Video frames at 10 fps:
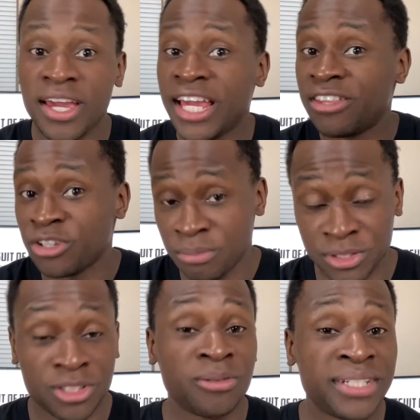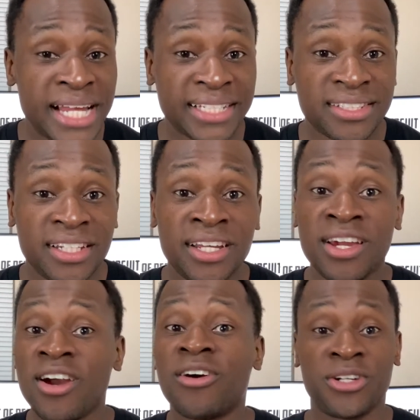Either you're pursuing destiny
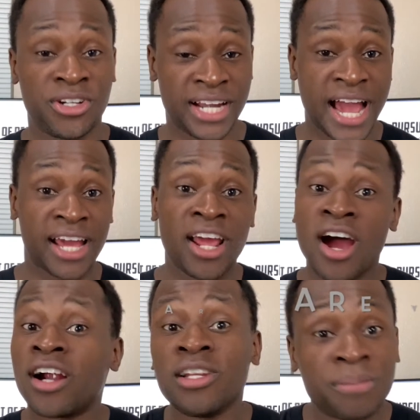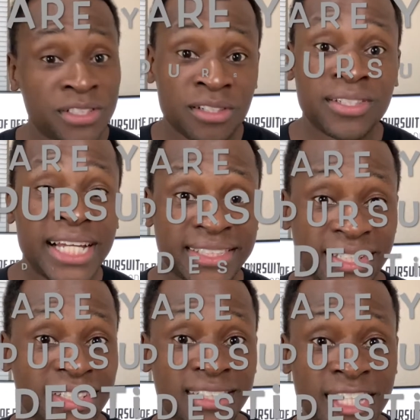or you're not. Are you pursuing
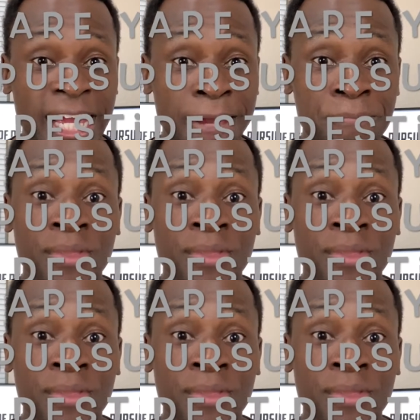destiny today?